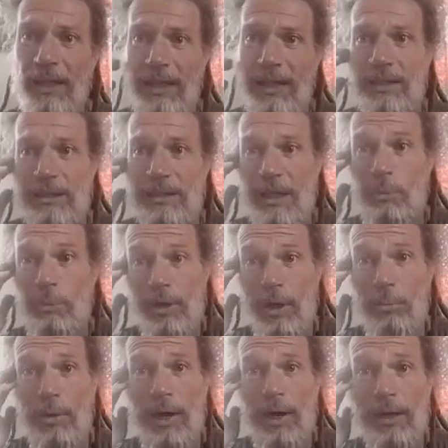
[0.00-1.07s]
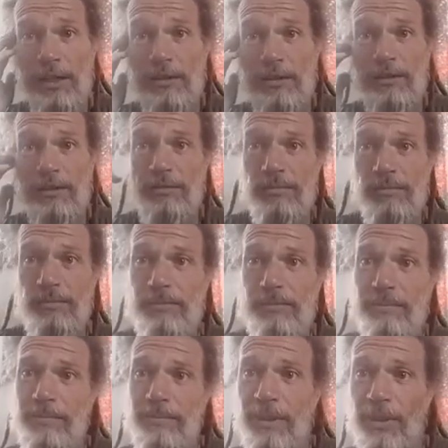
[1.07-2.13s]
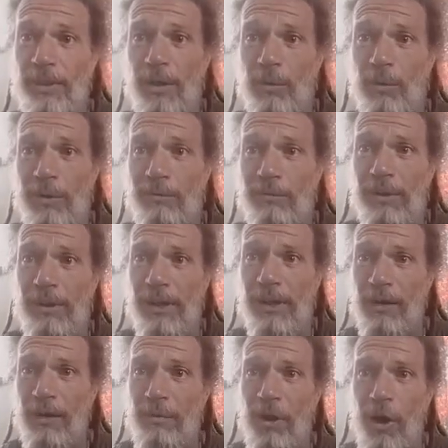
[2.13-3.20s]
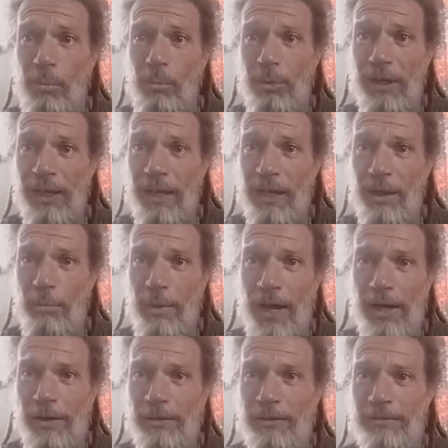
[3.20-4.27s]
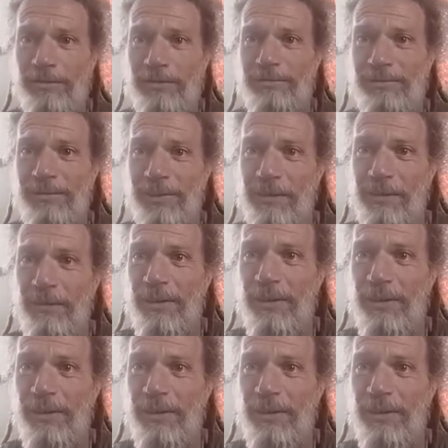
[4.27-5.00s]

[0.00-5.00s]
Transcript: And same with our bodies. And we've kind of complicated matters, you know.